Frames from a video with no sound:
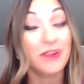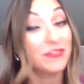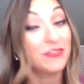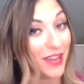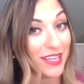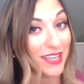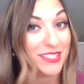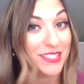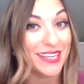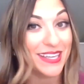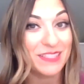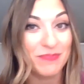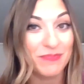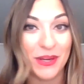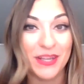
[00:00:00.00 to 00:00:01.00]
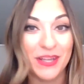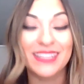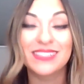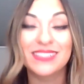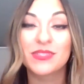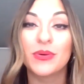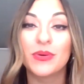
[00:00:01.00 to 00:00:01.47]
our fashion expert,
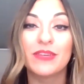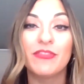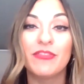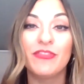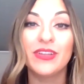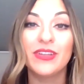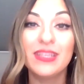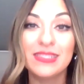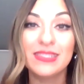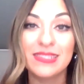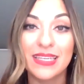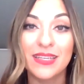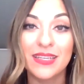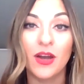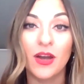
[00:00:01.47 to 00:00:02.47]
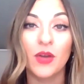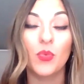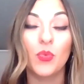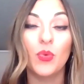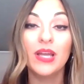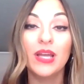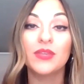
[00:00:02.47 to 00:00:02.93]
is going to fill us in
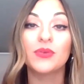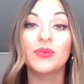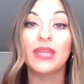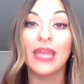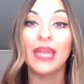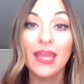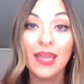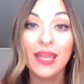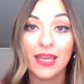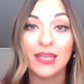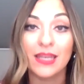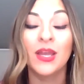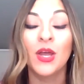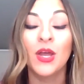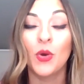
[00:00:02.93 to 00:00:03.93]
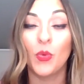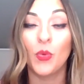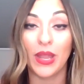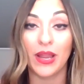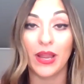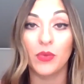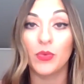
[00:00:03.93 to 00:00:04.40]
on what you can
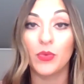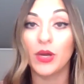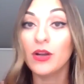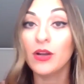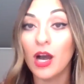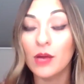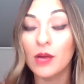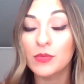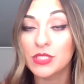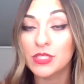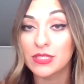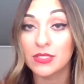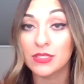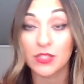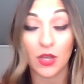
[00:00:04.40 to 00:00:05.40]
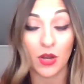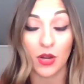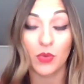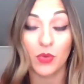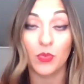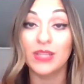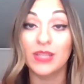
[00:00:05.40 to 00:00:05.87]
wear, what our options
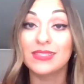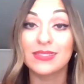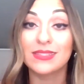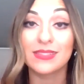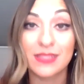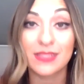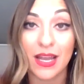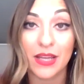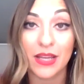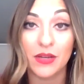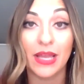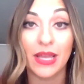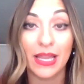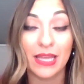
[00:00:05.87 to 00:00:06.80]
are, what's in style,